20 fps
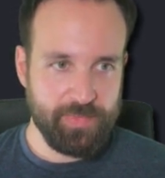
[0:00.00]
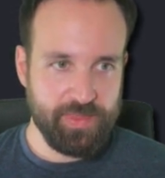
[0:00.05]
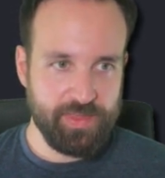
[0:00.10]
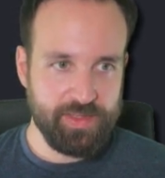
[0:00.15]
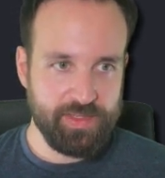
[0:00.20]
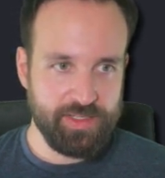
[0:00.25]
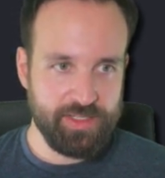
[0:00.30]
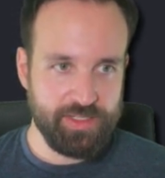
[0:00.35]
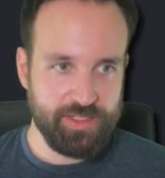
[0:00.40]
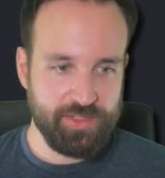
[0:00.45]

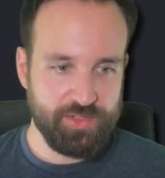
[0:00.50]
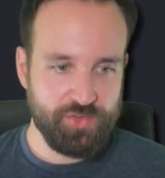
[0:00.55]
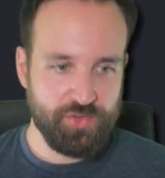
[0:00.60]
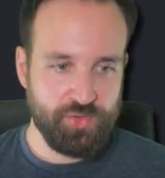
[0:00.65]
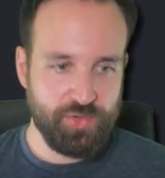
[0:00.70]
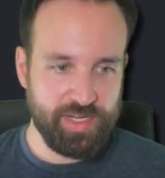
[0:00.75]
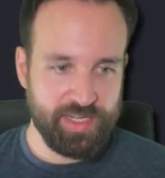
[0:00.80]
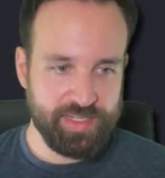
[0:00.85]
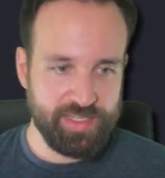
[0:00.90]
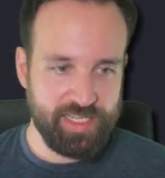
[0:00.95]
the
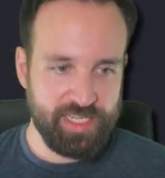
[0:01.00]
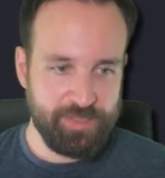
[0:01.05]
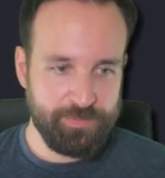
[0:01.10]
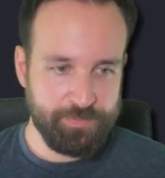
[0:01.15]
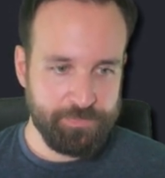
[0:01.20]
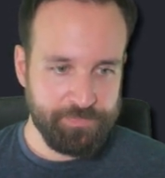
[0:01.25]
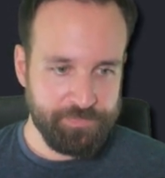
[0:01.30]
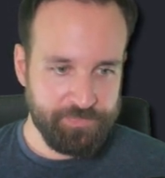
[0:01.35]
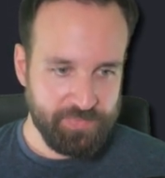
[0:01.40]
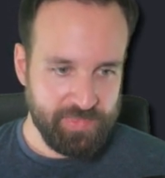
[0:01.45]
track
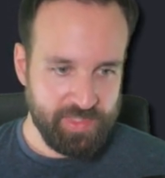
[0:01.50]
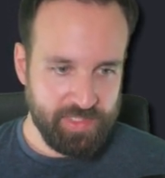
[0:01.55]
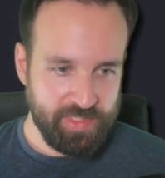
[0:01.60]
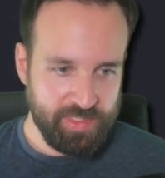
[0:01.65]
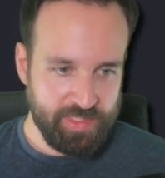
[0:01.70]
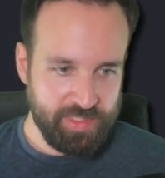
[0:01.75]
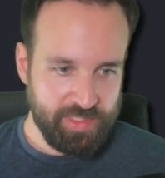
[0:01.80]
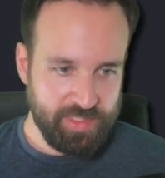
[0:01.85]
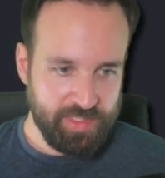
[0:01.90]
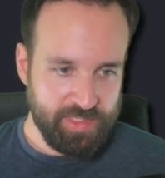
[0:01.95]
name
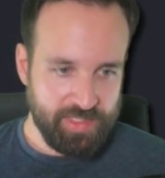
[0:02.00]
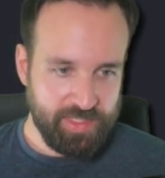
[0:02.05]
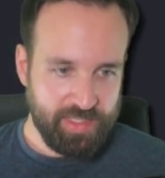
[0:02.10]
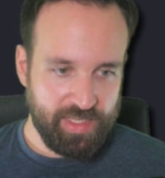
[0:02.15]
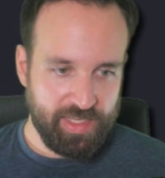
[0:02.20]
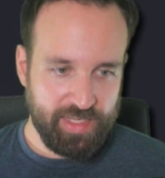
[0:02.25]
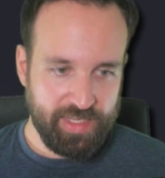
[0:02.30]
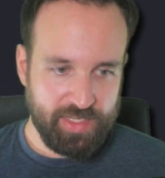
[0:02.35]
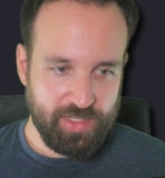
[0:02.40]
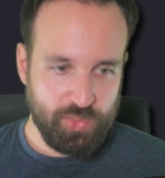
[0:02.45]

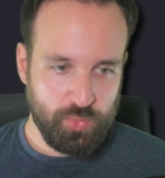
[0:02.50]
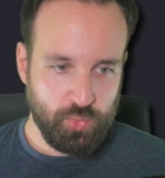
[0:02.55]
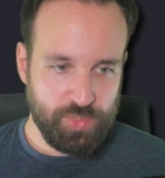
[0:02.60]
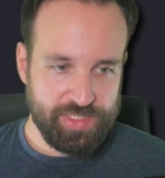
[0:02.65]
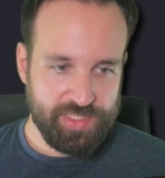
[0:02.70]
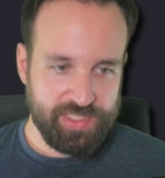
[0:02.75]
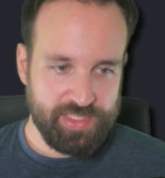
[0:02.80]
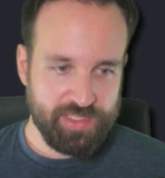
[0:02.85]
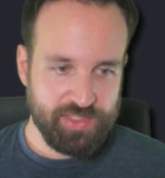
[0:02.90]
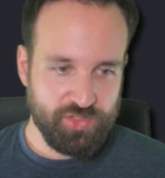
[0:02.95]
and we
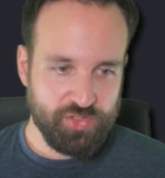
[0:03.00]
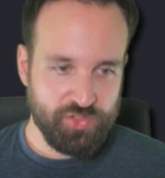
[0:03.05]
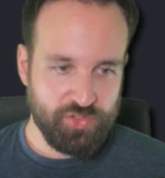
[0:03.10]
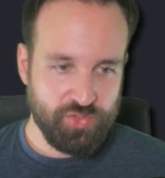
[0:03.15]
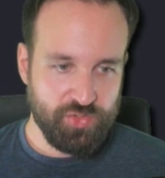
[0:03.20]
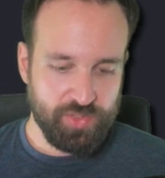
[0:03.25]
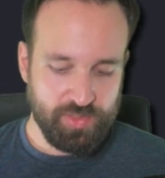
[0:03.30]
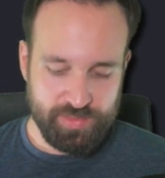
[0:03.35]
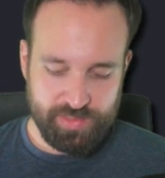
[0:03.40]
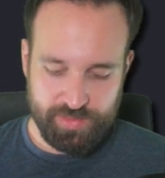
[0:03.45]
see the
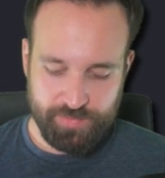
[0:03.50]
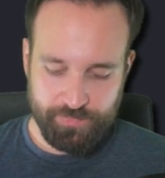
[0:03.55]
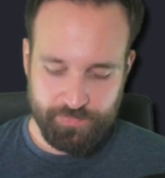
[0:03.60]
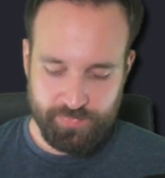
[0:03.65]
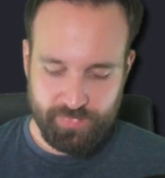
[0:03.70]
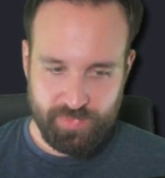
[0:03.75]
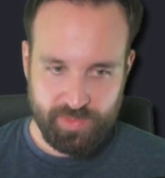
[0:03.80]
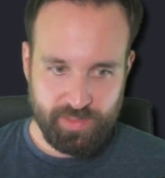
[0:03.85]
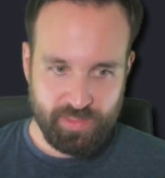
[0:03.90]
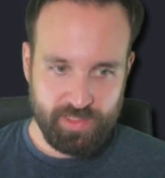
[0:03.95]
controls.
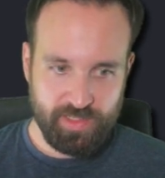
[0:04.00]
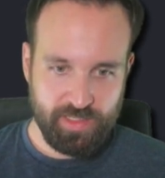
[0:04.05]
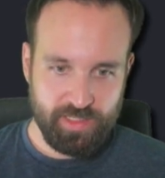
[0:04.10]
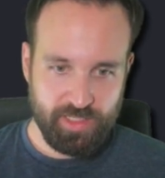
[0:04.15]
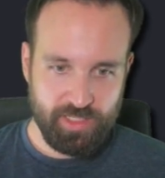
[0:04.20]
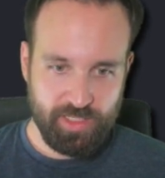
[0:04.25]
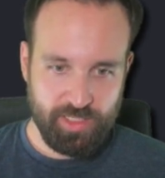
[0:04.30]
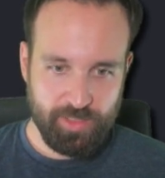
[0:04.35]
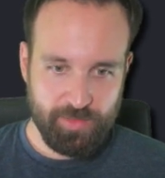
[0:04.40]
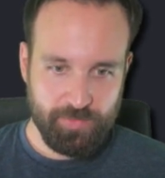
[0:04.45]

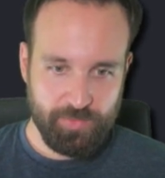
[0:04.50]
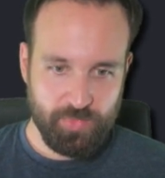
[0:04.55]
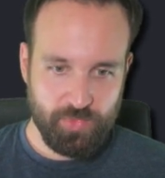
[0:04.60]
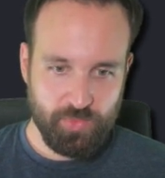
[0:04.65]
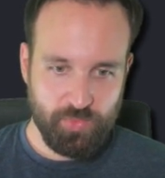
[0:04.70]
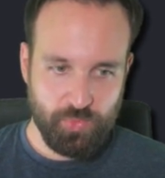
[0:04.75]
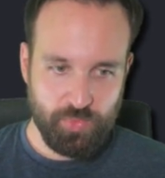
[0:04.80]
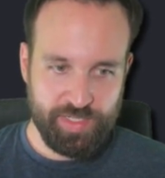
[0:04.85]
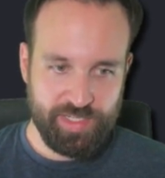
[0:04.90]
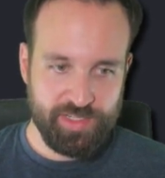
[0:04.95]
Um,
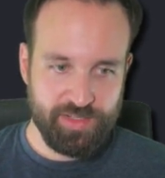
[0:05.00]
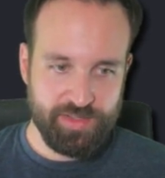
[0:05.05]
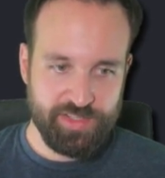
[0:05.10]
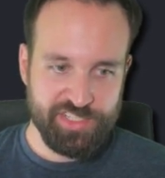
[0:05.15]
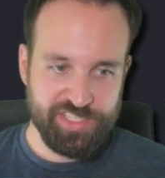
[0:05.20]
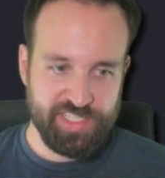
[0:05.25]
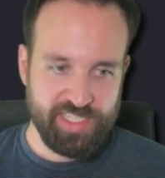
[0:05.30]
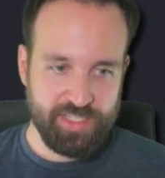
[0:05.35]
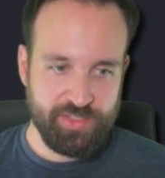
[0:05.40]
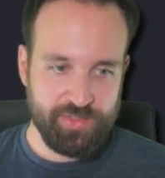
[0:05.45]
we hear the
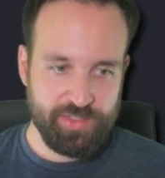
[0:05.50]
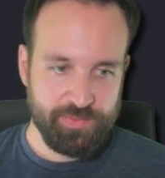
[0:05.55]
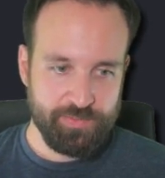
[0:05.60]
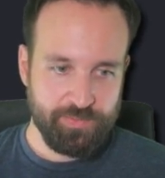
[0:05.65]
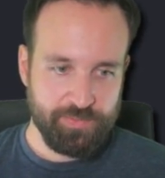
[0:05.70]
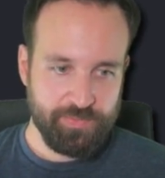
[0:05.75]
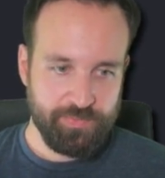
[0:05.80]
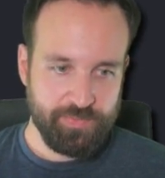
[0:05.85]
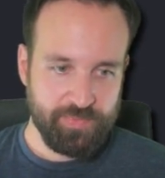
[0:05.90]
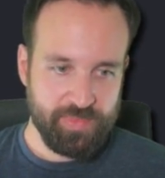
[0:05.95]
sound
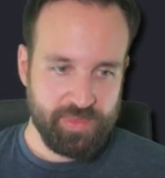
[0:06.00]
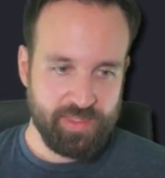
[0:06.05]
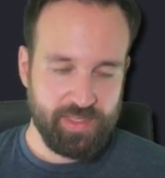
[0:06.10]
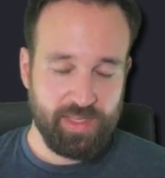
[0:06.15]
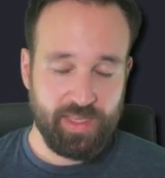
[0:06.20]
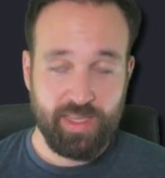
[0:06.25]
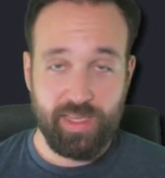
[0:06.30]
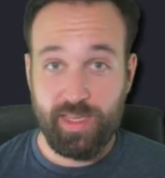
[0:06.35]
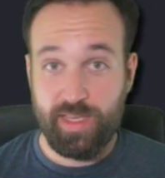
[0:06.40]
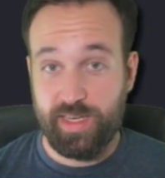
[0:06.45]

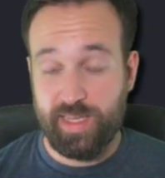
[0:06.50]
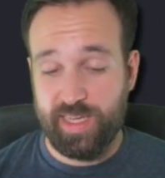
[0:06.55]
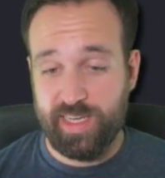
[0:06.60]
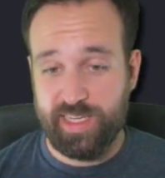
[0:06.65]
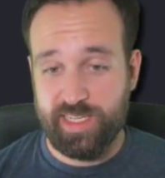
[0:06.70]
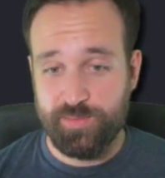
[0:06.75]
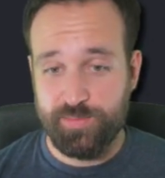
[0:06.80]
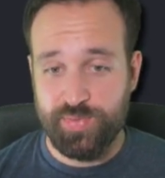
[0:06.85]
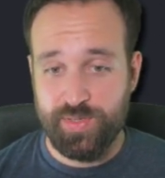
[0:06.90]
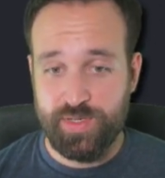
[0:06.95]
and I
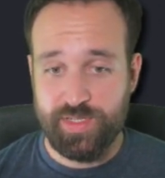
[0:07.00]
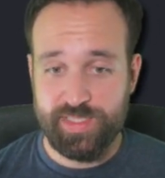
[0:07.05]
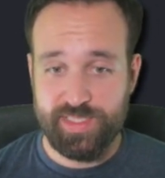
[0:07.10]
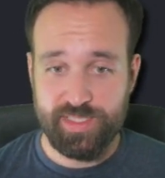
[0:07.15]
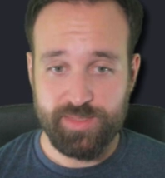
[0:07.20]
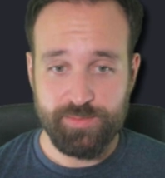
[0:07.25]
can pause